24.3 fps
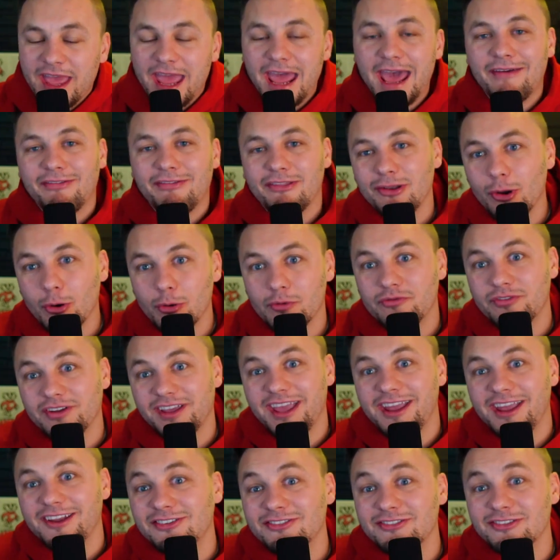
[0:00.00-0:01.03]
Have the
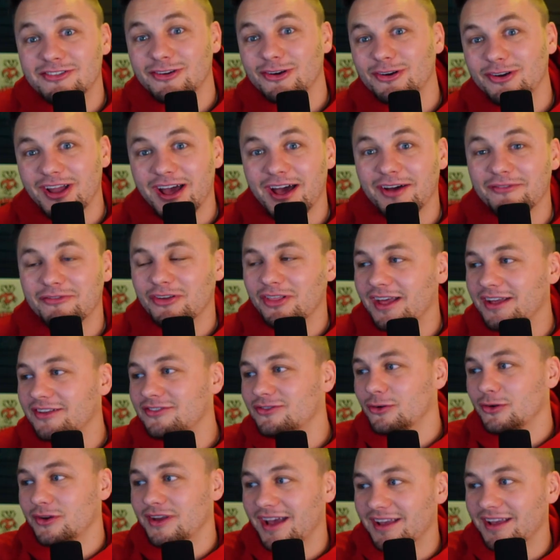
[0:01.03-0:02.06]
notifications turned on for that
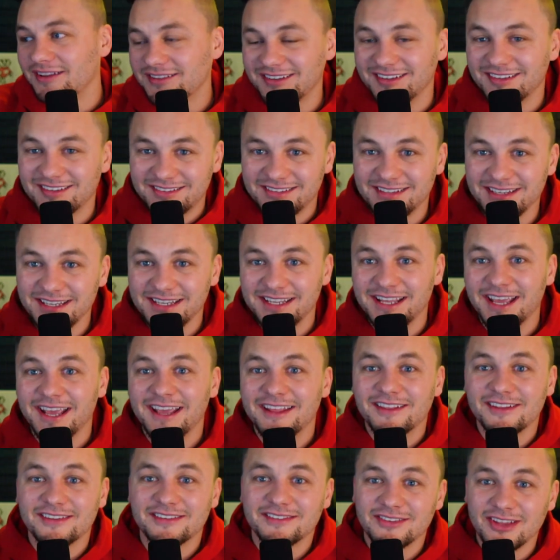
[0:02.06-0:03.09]
so you guys can see
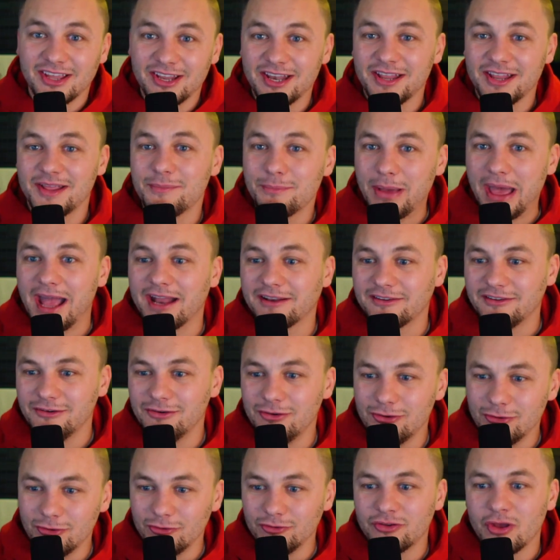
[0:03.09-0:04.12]
the slate impacting
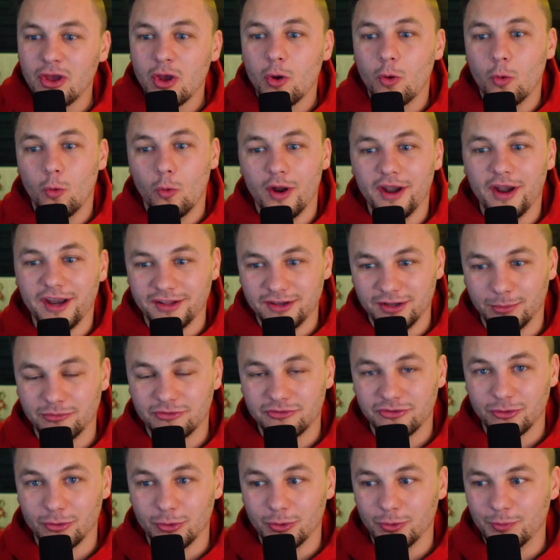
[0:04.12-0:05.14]
news when it
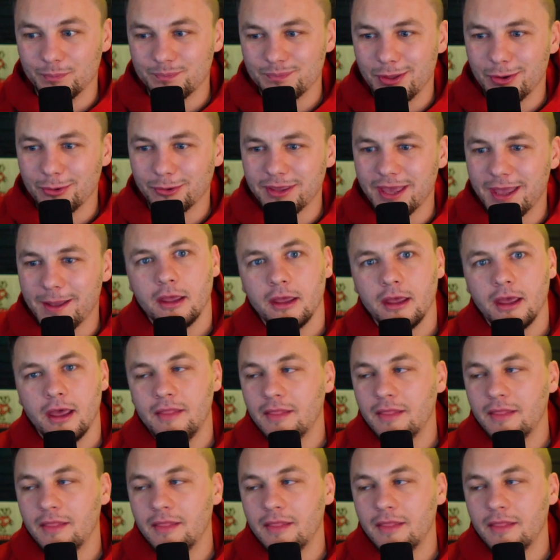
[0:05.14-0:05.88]
comes through, okay?